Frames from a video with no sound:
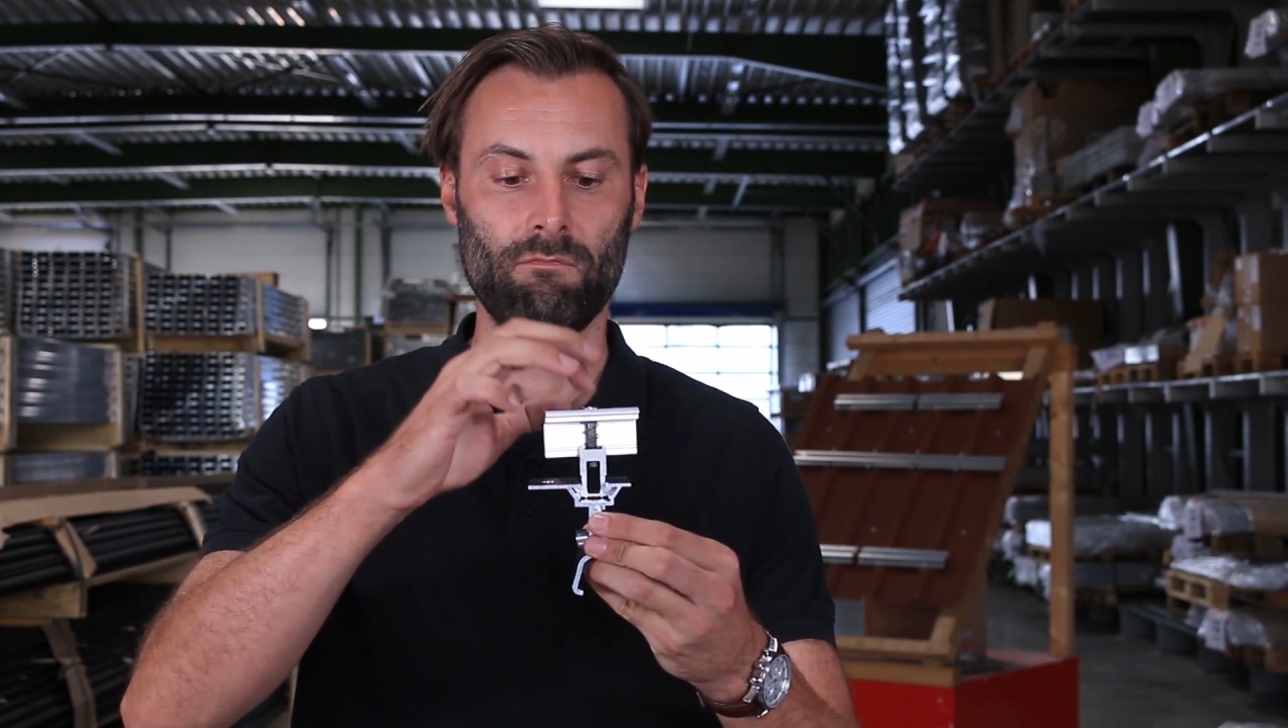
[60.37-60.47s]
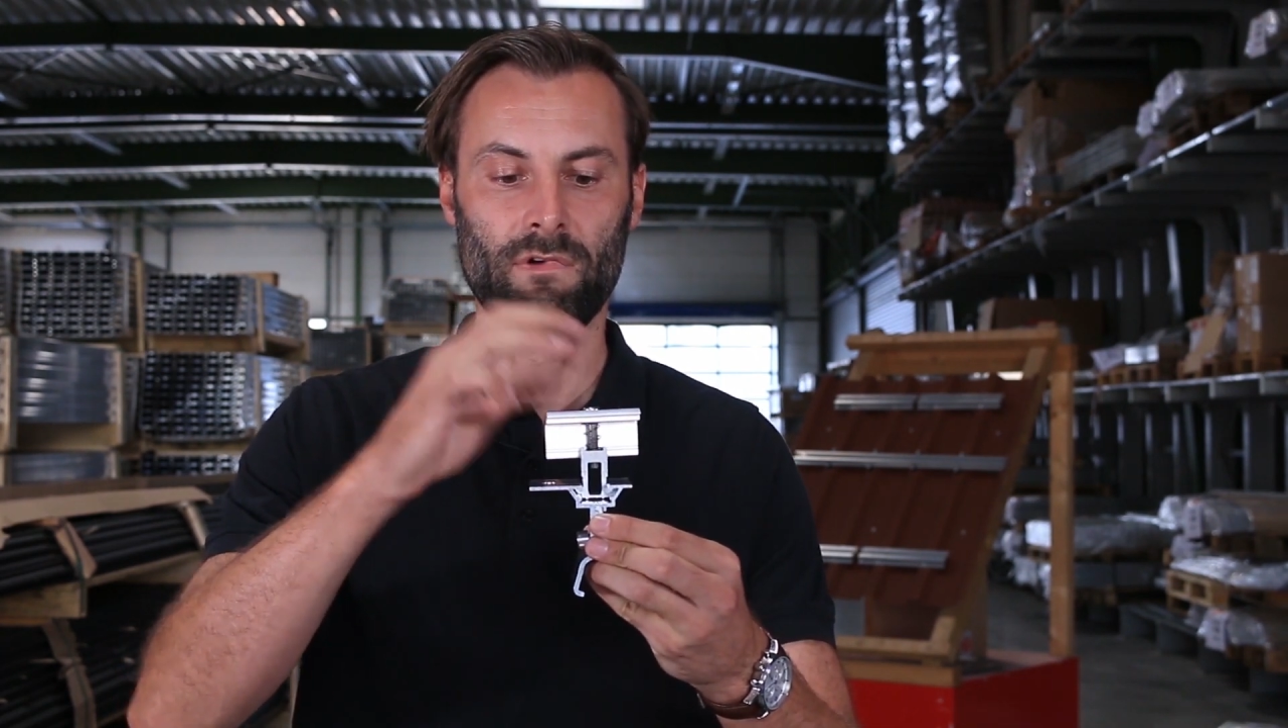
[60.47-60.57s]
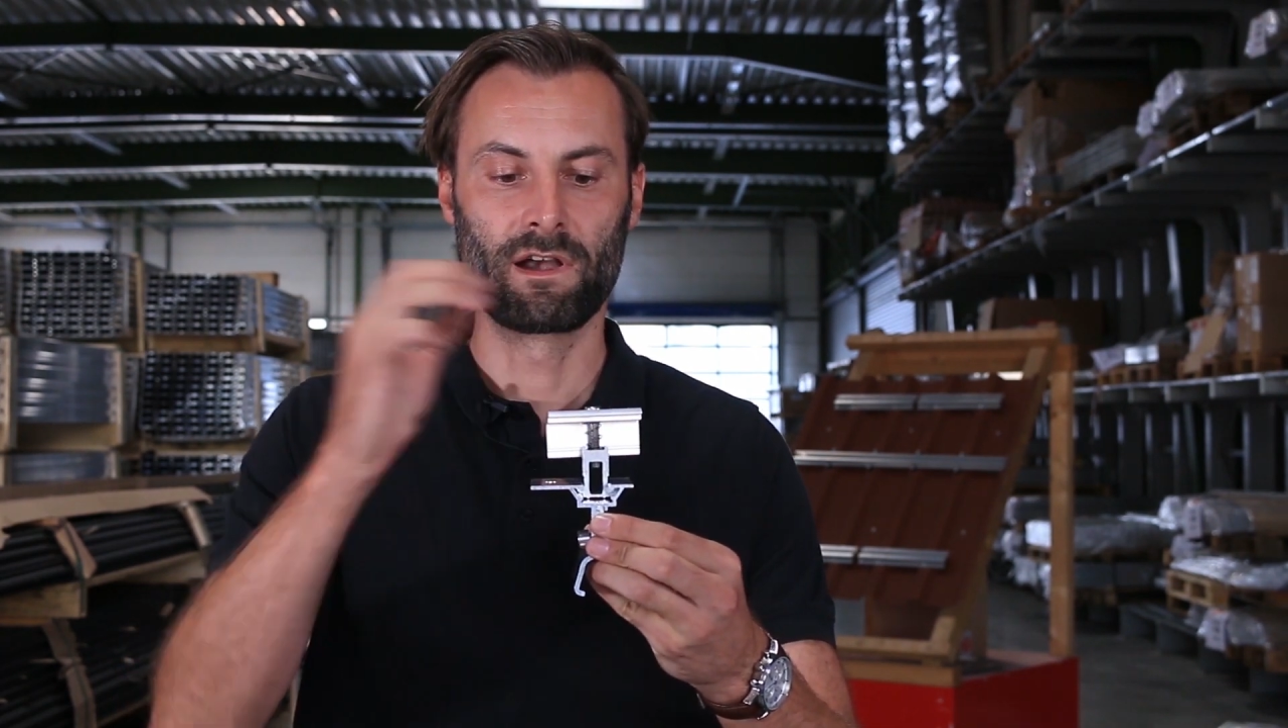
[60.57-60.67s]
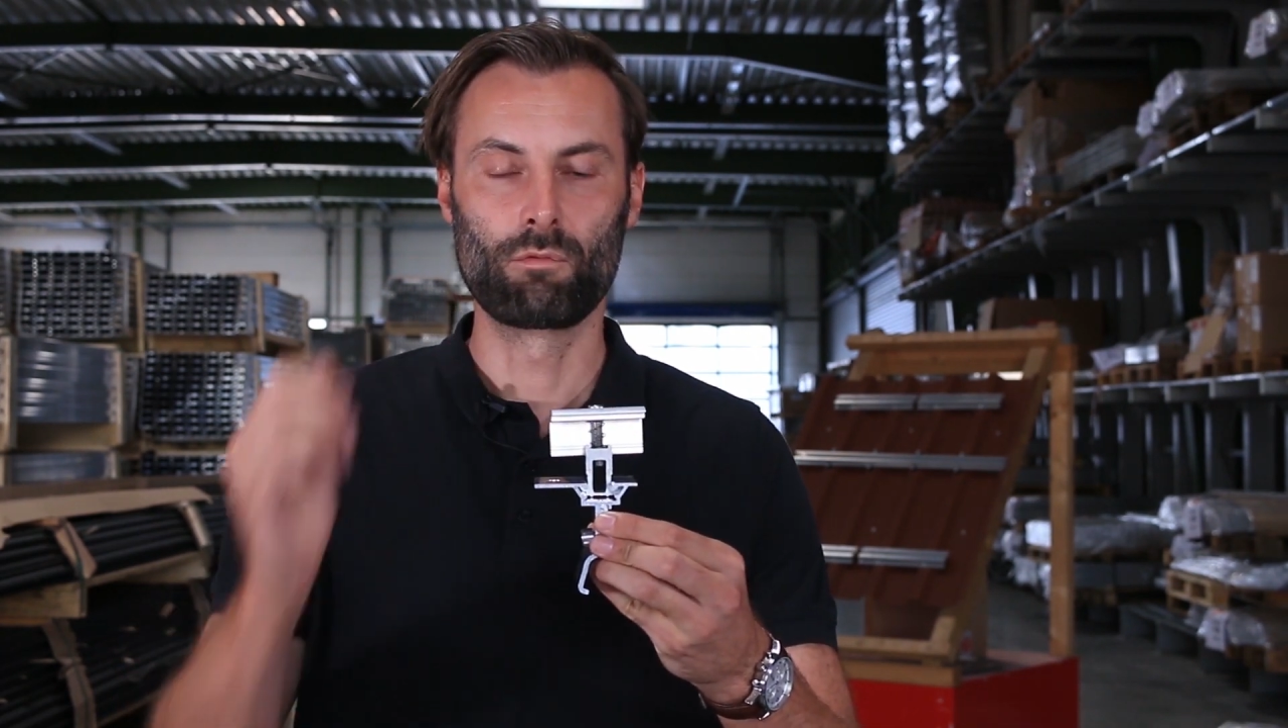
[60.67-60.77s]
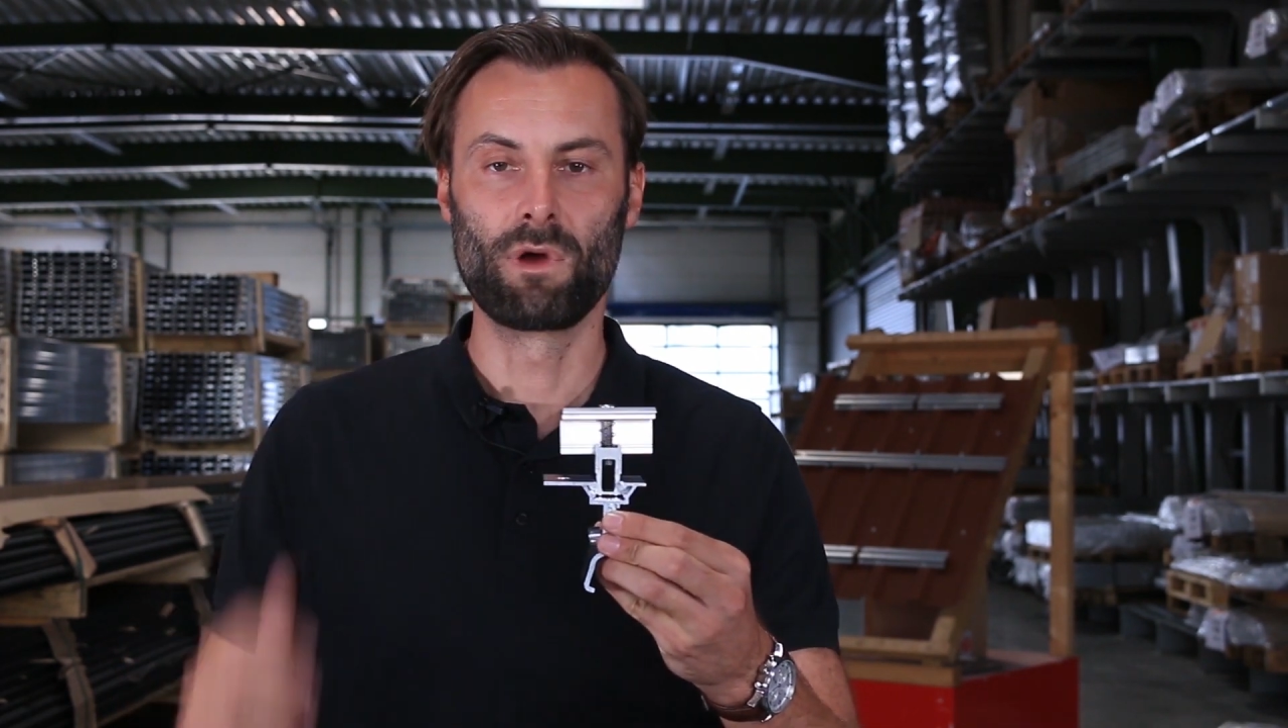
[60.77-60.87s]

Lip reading: very